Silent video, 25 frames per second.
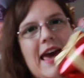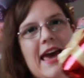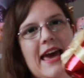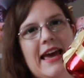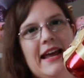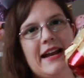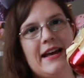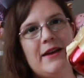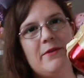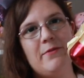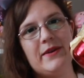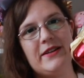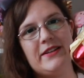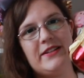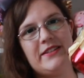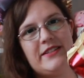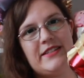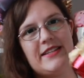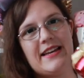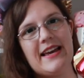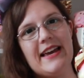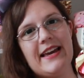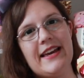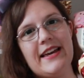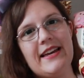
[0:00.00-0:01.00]
and I will
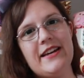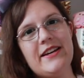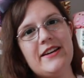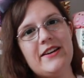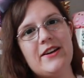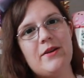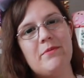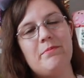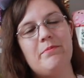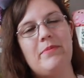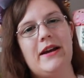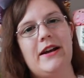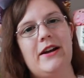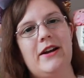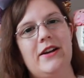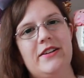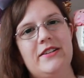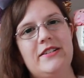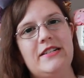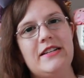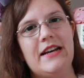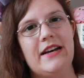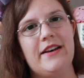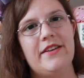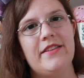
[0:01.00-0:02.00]
say
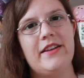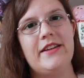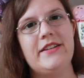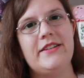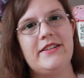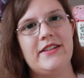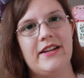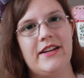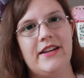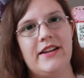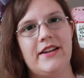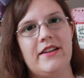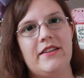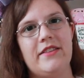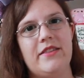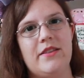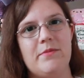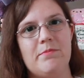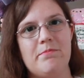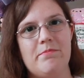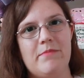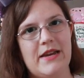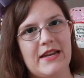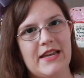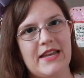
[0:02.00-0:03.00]
compared to how they did the
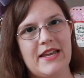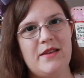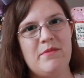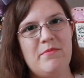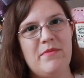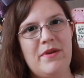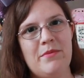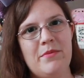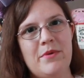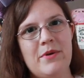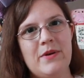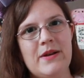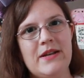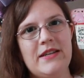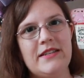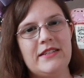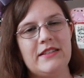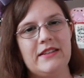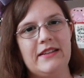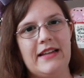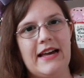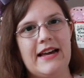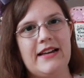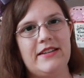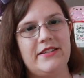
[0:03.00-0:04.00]
Mickey Memories
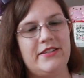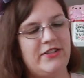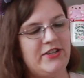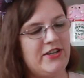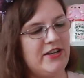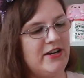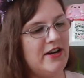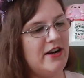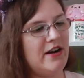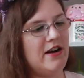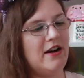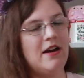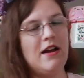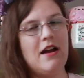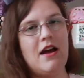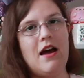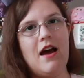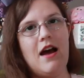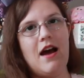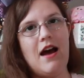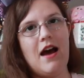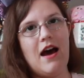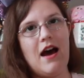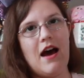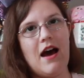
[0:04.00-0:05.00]
last year,
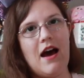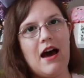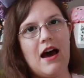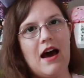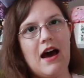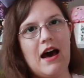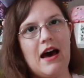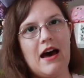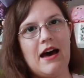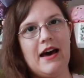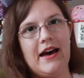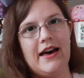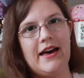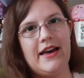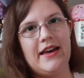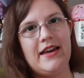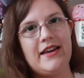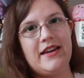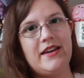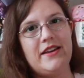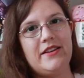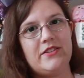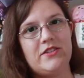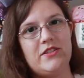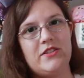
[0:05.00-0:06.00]

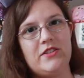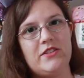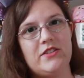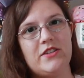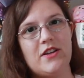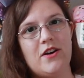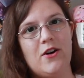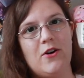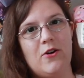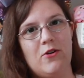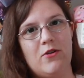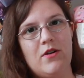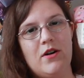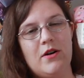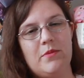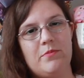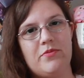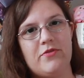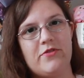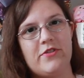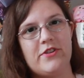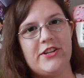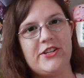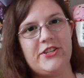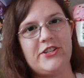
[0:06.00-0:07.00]
I so
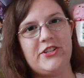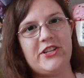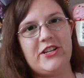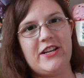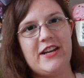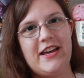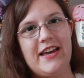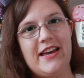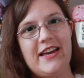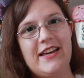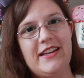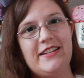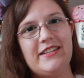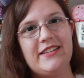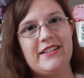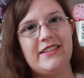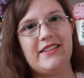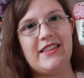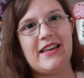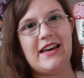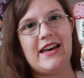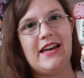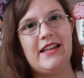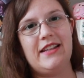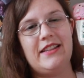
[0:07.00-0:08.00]

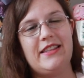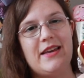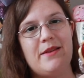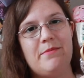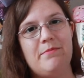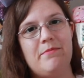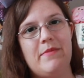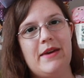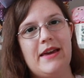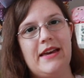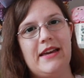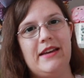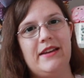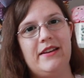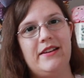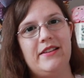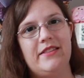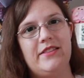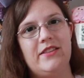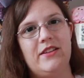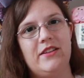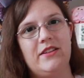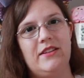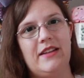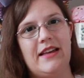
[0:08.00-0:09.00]
appreciate that they
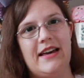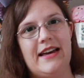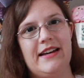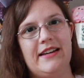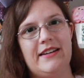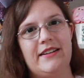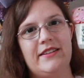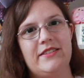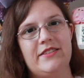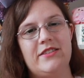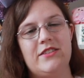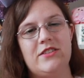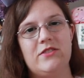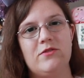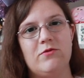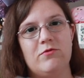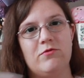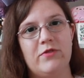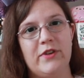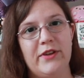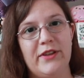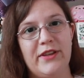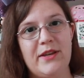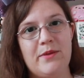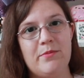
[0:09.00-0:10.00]
made the legs
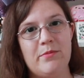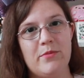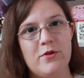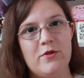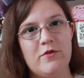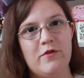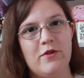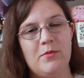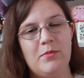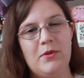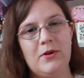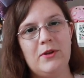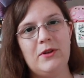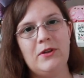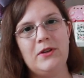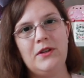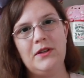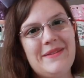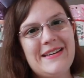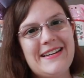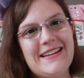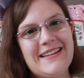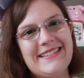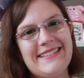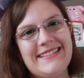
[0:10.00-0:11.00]
really movable
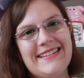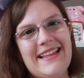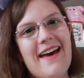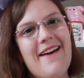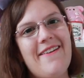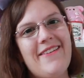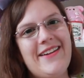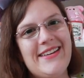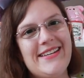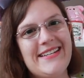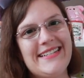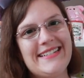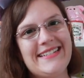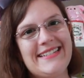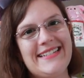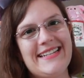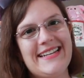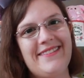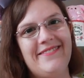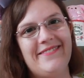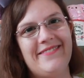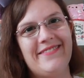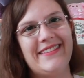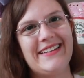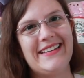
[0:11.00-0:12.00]
because now he can
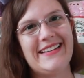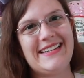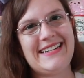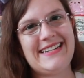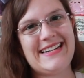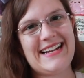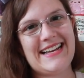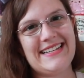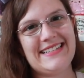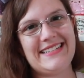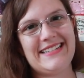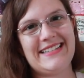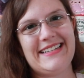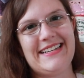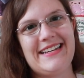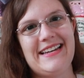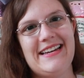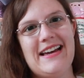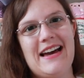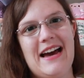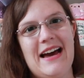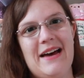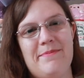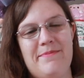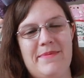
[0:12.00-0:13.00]
sit really
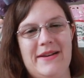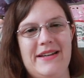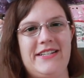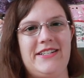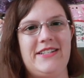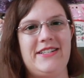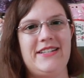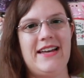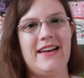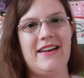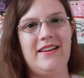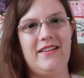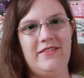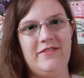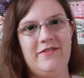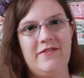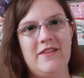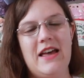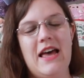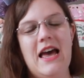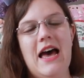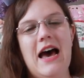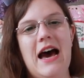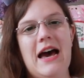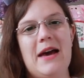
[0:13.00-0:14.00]
nicely on my shelf.
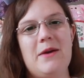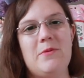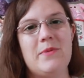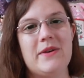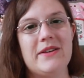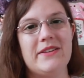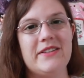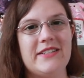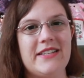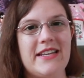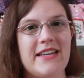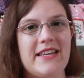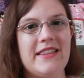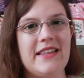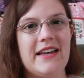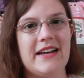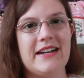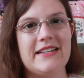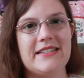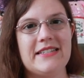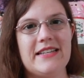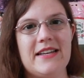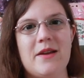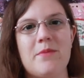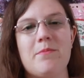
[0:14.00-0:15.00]
I will say that
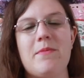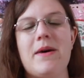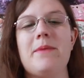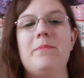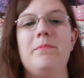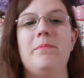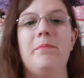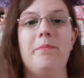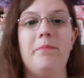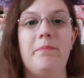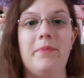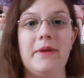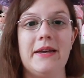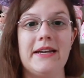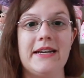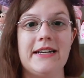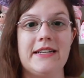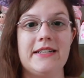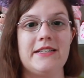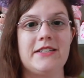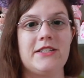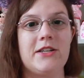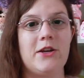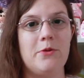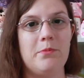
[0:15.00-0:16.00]
is like my
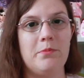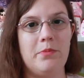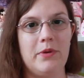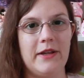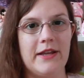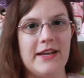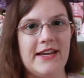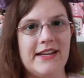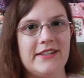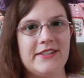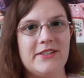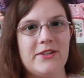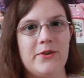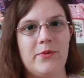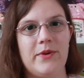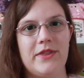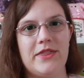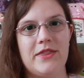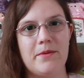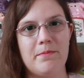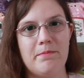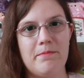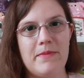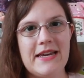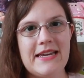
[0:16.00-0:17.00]
biggest complaint
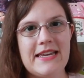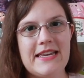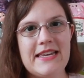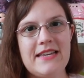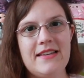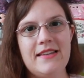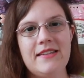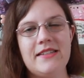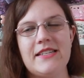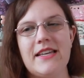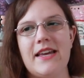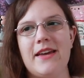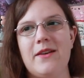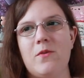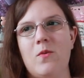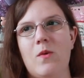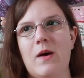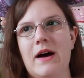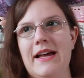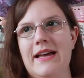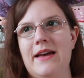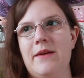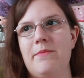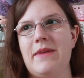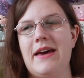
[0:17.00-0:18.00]
with the Mickeys and
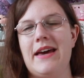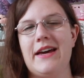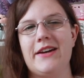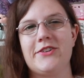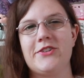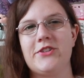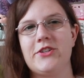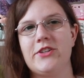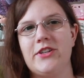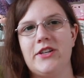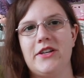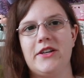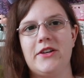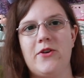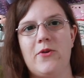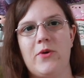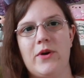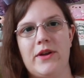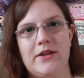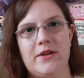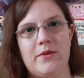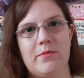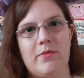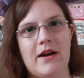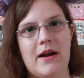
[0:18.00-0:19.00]
why I'm actually
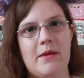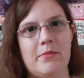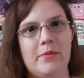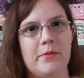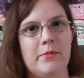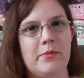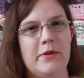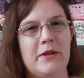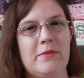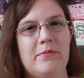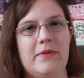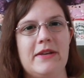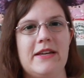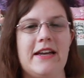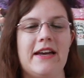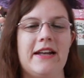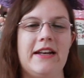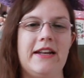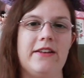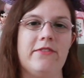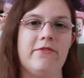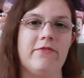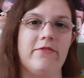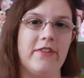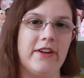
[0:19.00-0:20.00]
going to probably be
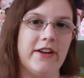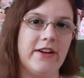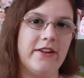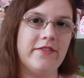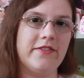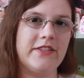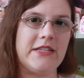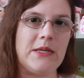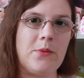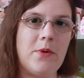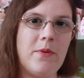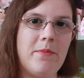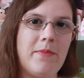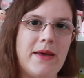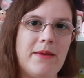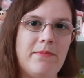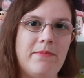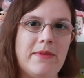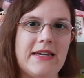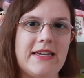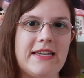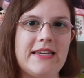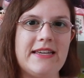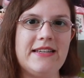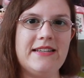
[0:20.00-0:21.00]
getting rid of some of my
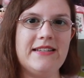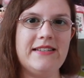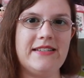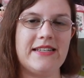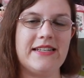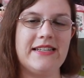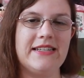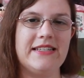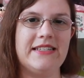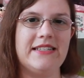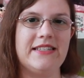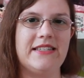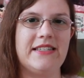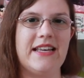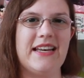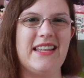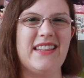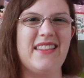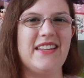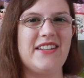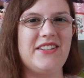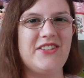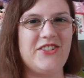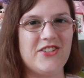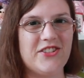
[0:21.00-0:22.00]
Mickeys is
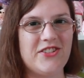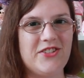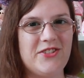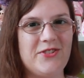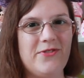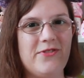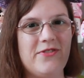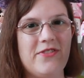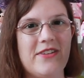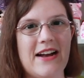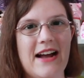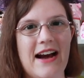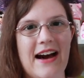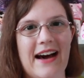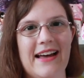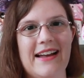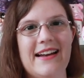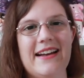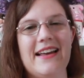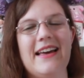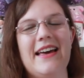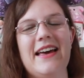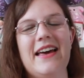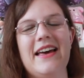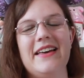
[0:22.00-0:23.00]
that they just do
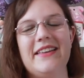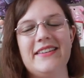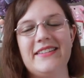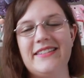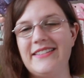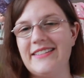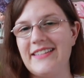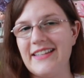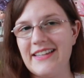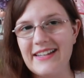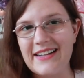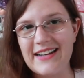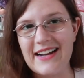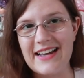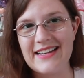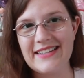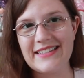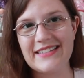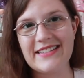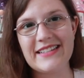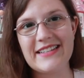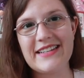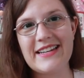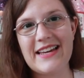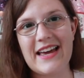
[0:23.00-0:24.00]
not sit
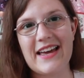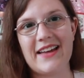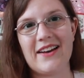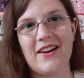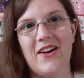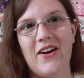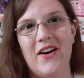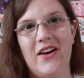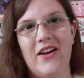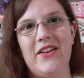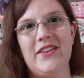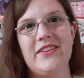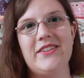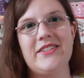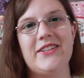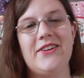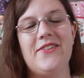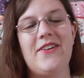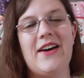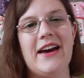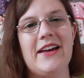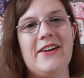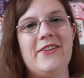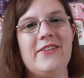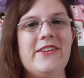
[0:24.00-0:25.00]
nicely at all
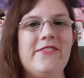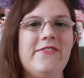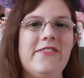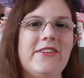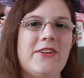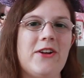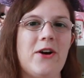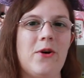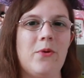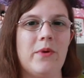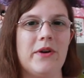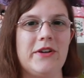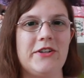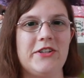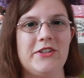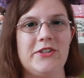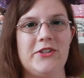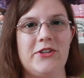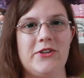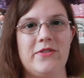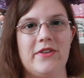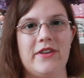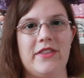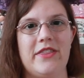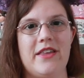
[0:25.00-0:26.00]
so I don't even know what to
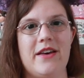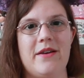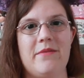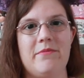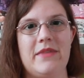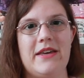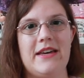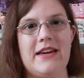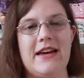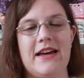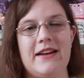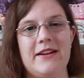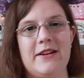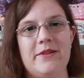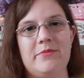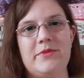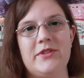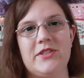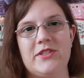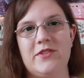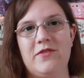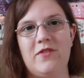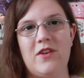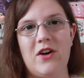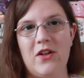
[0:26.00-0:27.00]
do with them. They end up
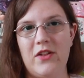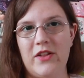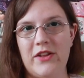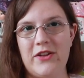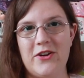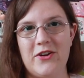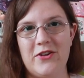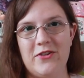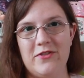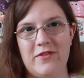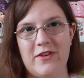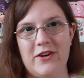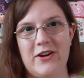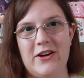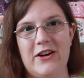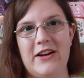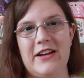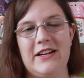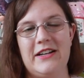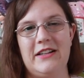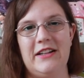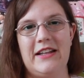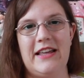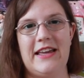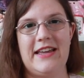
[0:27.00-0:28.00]
just falling over
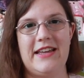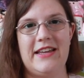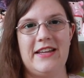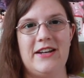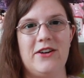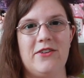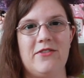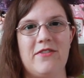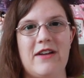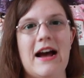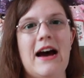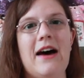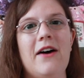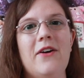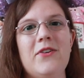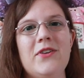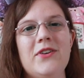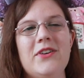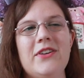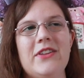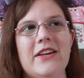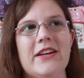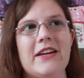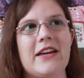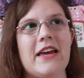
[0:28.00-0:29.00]
and laying
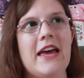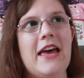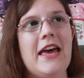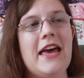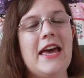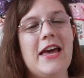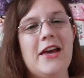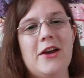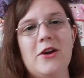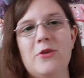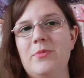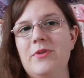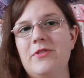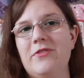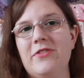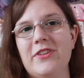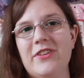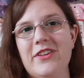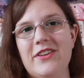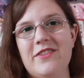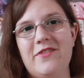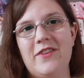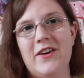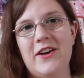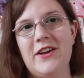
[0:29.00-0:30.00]
around. Like it would be
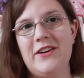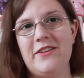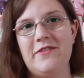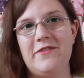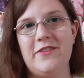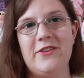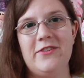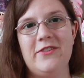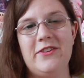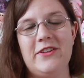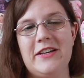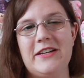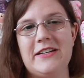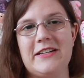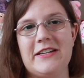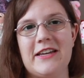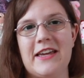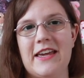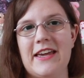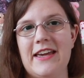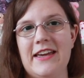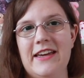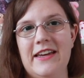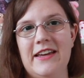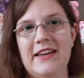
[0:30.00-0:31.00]
really fun if you had like a
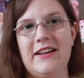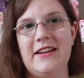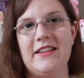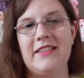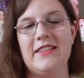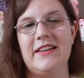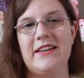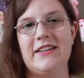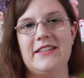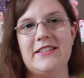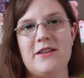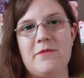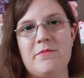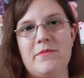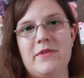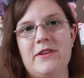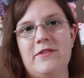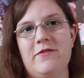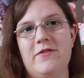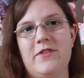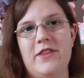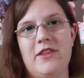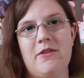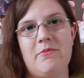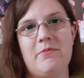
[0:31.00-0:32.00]
kid and like
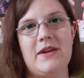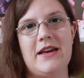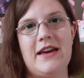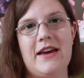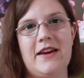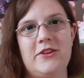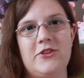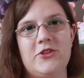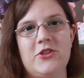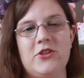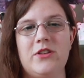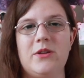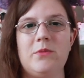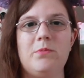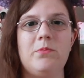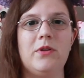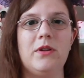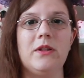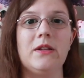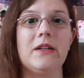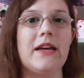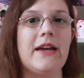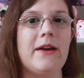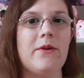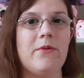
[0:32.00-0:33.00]
something for them to actually
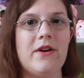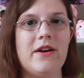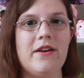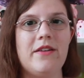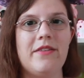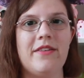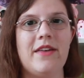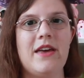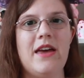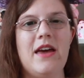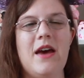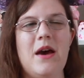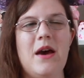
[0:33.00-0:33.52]
play with